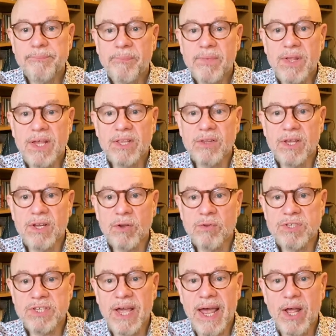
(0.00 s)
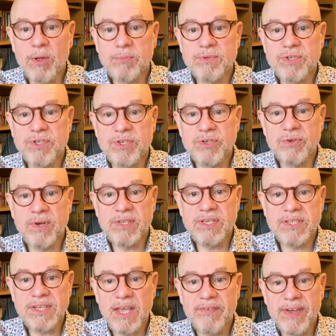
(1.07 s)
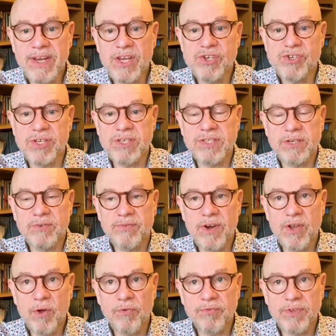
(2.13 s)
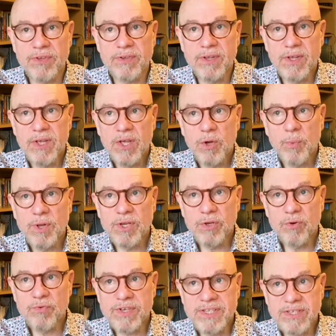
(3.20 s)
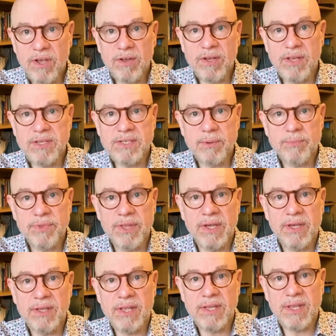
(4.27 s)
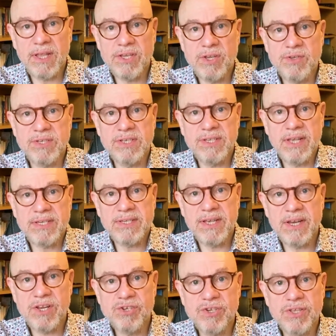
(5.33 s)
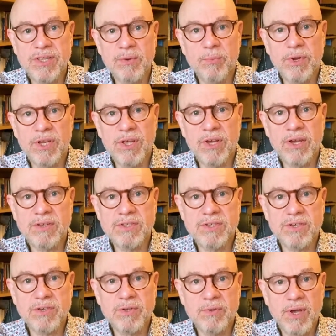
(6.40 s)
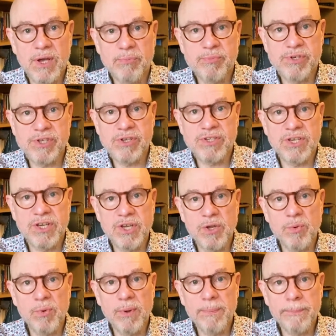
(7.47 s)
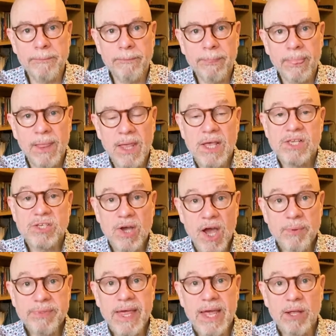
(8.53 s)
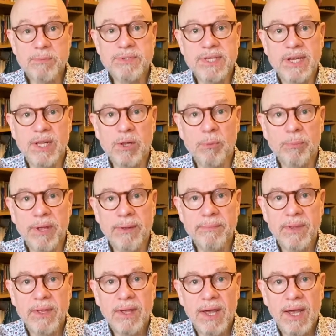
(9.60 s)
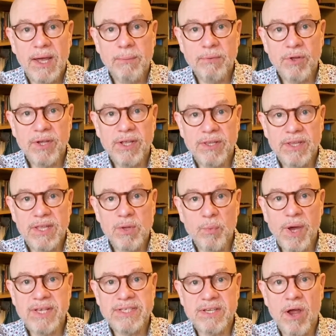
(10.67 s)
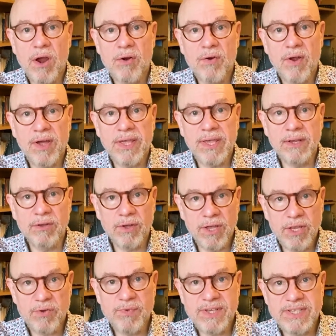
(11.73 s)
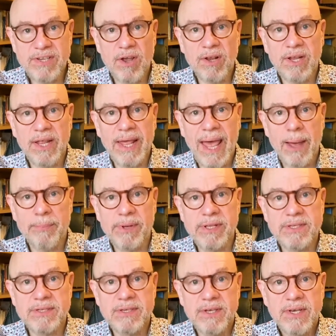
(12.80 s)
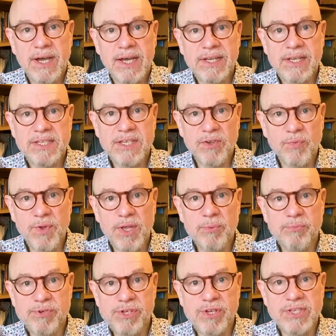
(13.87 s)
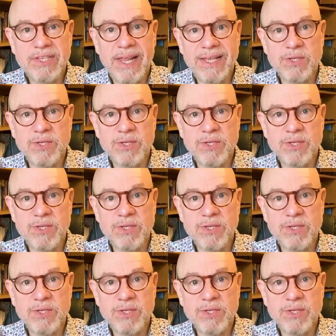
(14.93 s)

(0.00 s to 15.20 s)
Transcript: It also helps to save energy. So very often when you're recycling something, it uses less energy than when you're going to produce a new one. So I hope that helps a little bit. Look at the waste hierarchy, look at your recycling habits, and let's see if we can produce less